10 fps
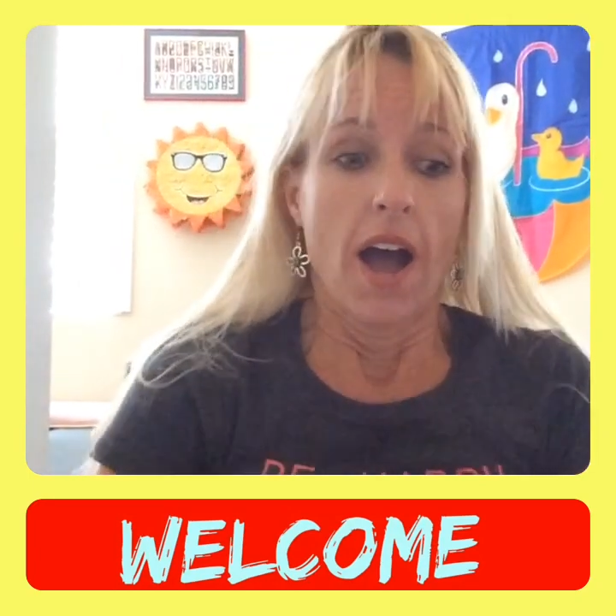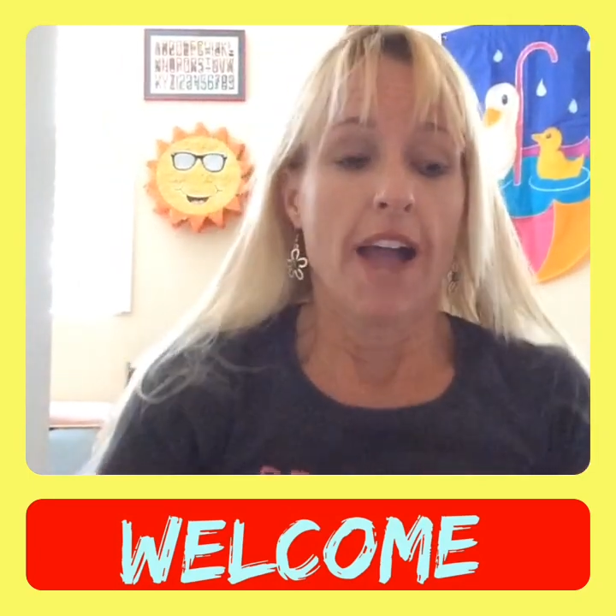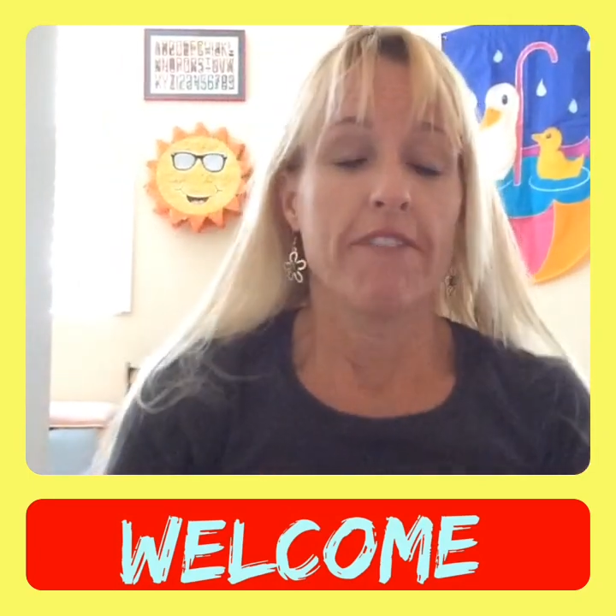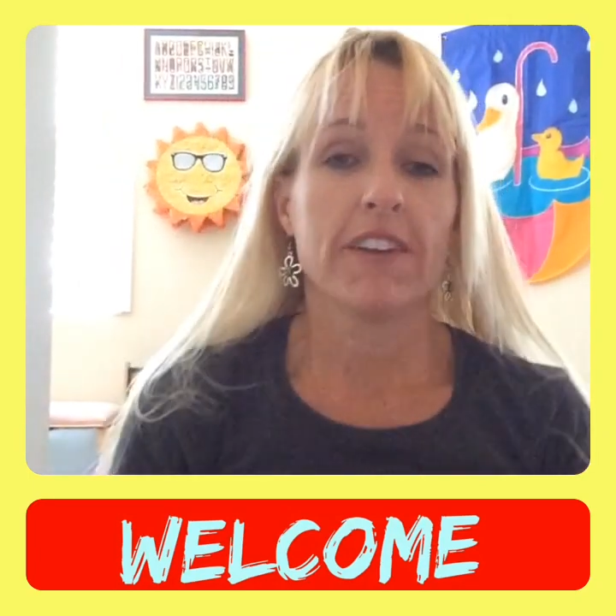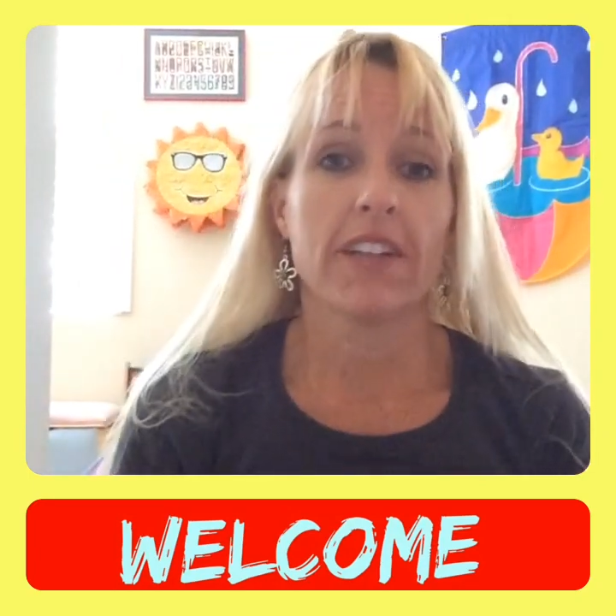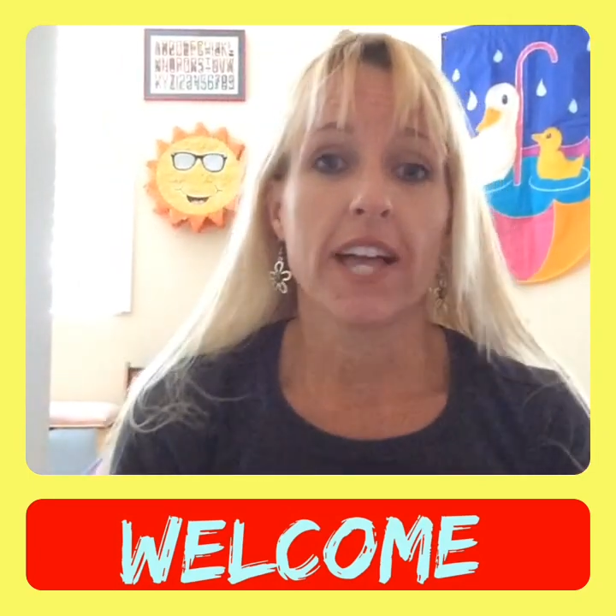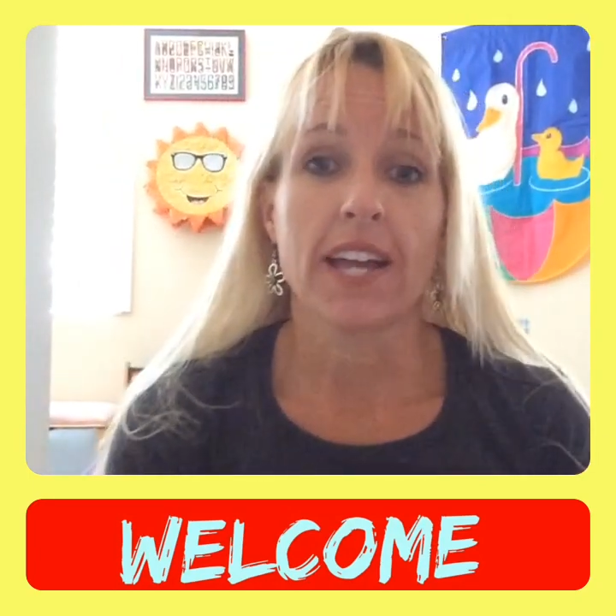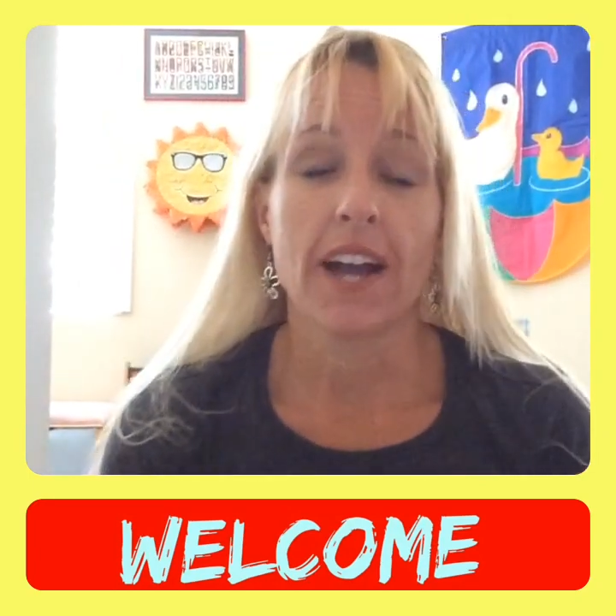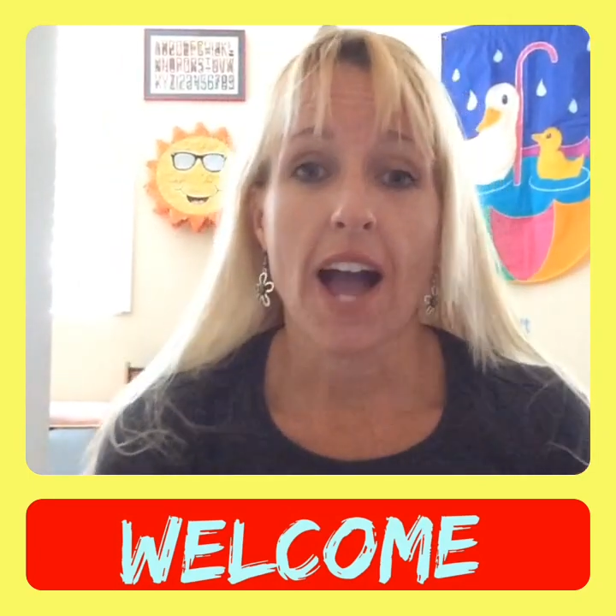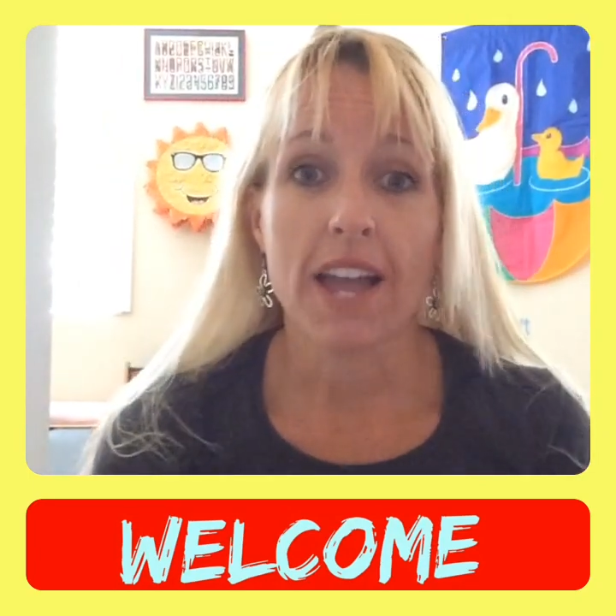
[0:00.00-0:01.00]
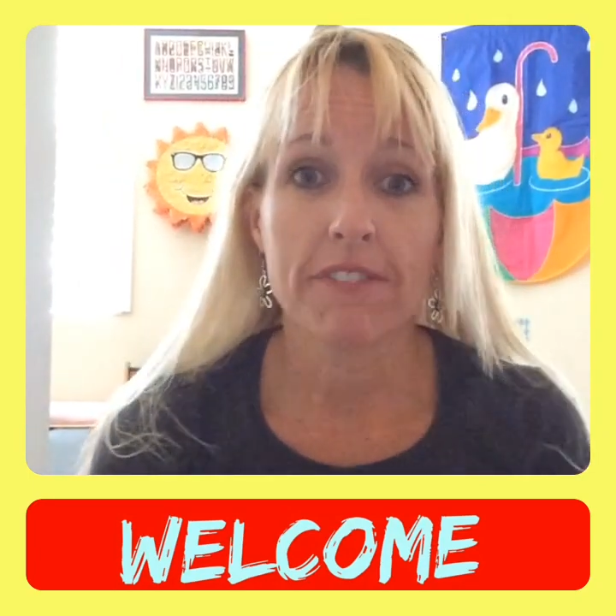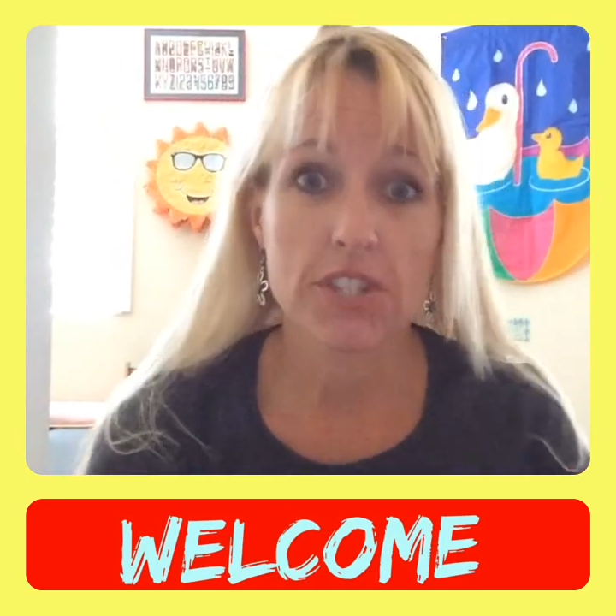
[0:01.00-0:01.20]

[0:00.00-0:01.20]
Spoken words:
I feel like I have